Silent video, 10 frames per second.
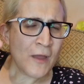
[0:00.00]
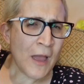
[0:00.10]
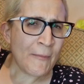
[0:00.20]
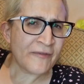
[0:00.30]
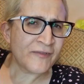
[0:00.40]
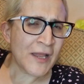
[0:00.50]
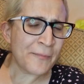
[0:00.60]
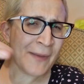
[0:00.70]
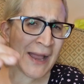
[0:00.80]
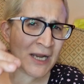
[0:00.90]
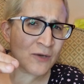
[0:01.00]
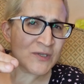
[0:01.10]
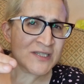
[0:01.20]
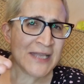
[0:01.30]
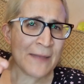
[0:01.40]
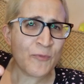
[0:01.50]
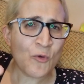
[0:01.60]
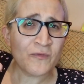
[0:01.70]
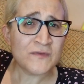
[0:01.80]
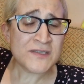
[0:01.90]
on my flight back, we stopped
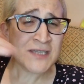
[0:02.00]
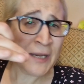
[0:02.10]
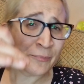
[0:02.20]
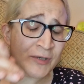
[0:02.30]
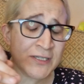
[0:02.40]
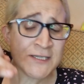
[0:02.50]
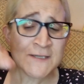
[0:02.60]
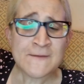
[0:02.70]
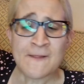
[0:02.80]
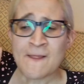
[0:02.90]
off in Cyprus,